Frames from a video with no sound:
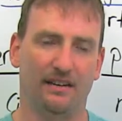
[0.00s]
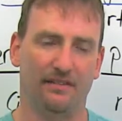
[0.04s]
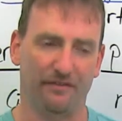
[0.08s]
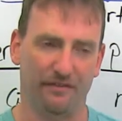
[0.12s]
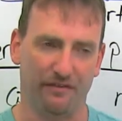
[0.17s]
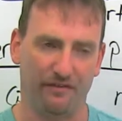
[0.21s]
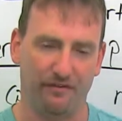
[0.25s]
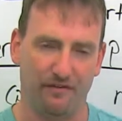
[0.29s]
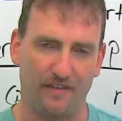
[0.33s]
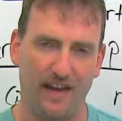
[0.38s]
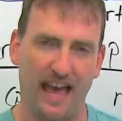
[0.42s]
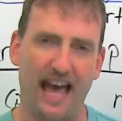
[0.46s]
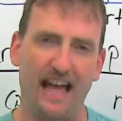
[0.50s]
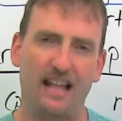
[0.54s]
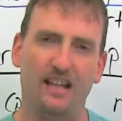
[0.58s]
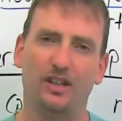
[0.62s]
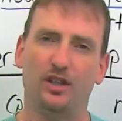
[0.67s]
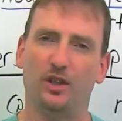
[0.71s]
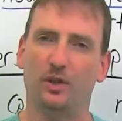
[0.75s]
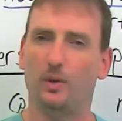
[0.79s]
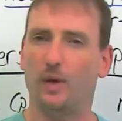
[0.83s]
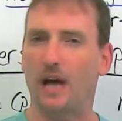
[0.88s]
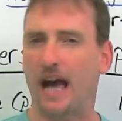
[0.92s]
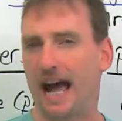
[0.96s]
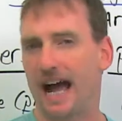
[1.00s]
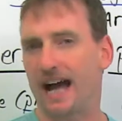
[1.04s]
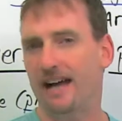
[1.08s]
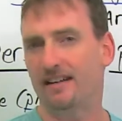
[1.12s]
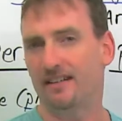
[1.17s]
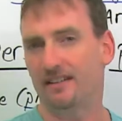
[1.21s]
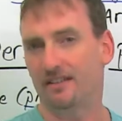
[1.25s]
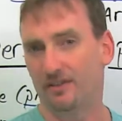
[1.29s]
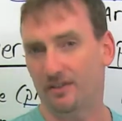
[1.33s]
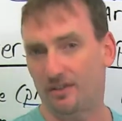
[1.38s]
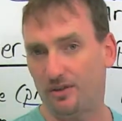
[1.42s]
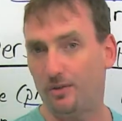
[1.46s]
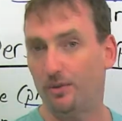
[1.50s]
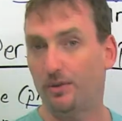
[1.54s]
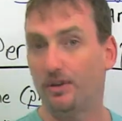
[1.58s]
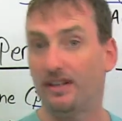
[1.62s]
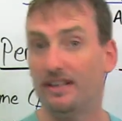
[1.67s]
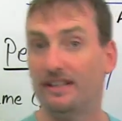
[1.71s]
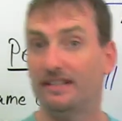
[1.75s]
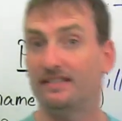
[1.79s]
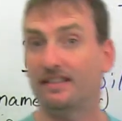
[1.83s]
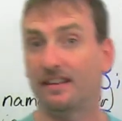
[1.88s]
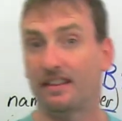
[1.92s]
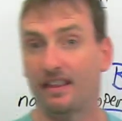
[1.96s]
value added to
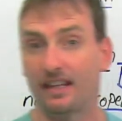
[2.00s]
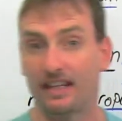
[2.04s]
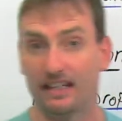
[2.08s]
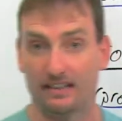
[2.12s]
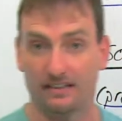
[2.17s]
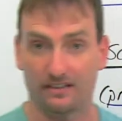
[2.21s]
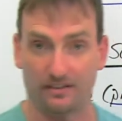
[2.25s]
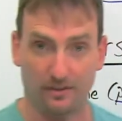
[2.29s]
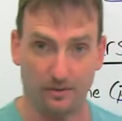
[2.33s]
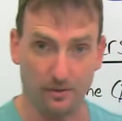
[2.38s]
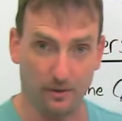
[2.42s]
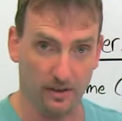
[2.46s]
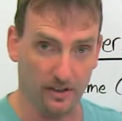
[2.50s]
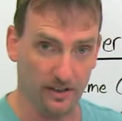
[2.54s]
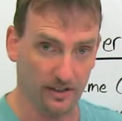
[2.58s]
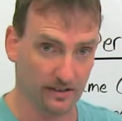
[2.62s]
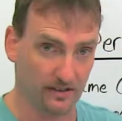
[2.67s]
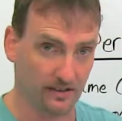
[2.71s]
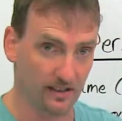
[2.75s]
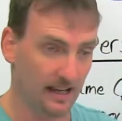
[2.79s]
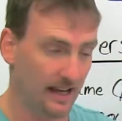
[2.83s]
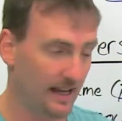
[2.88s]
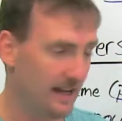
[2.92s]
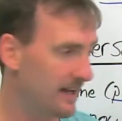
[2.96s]
these things, to these